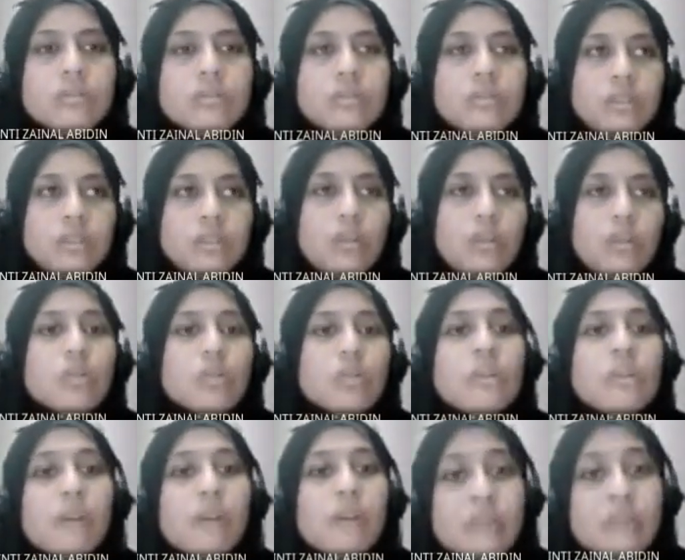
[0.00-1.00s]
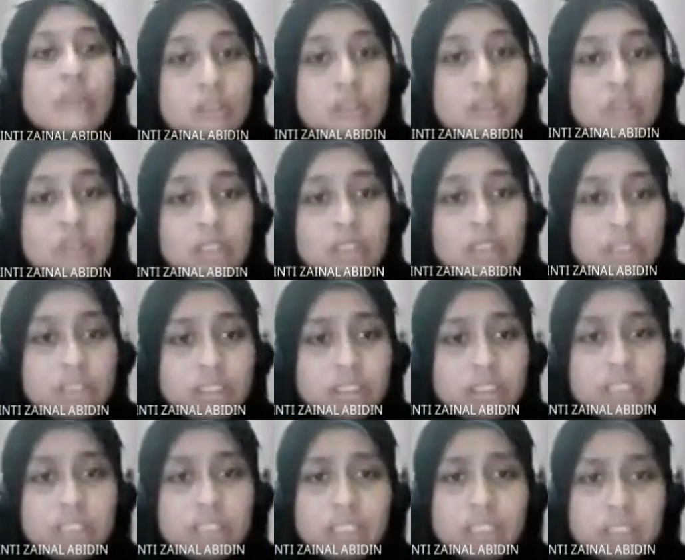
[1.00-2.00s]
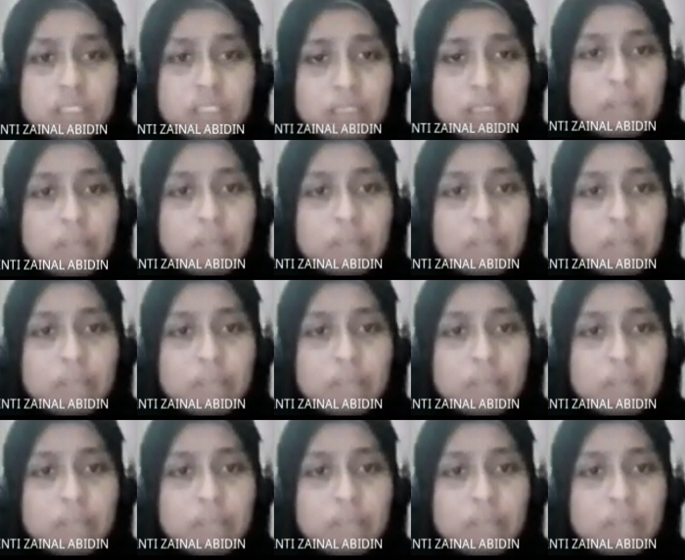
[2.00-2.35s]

the concept of association in this chapter.